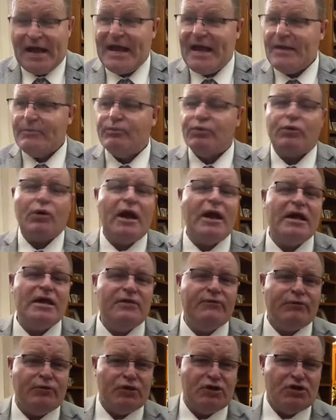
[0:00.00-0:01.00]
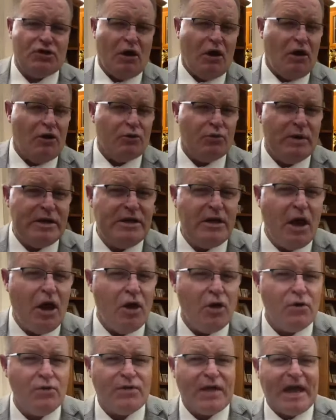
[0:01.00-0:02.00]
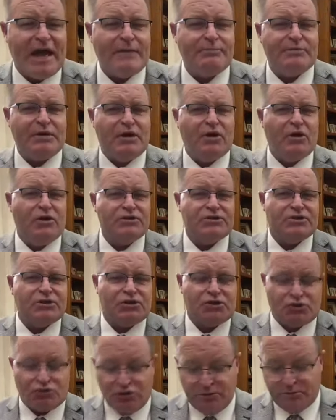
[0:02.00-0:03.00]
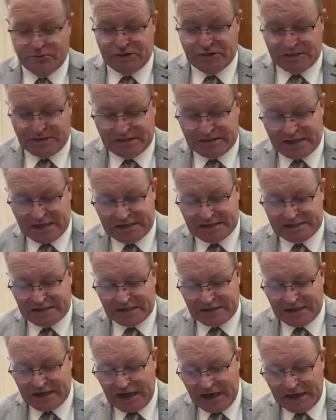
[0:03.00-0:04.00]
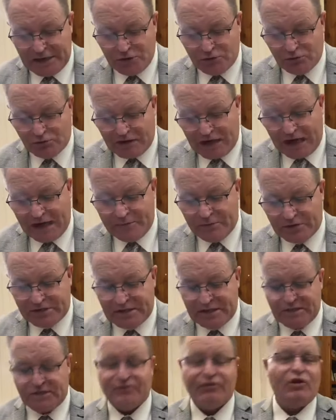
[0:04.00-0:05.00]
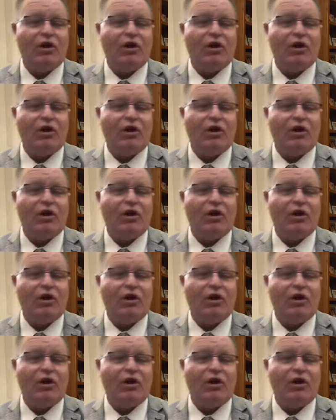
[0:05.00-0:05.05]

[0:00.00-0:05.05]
They had prayed for a child. We know that because the scripture says that the angel Gabriel says,